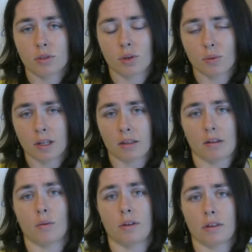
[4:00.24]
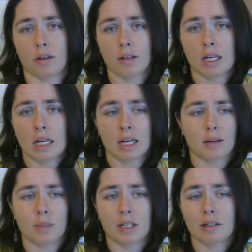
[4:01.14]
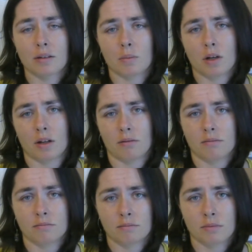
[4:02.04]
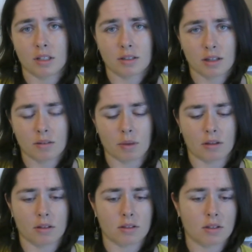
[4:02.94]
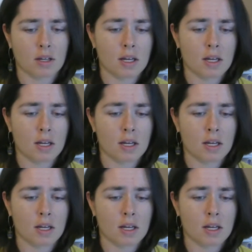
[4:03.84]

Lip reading: do anything with it. Come on. Let's think about this.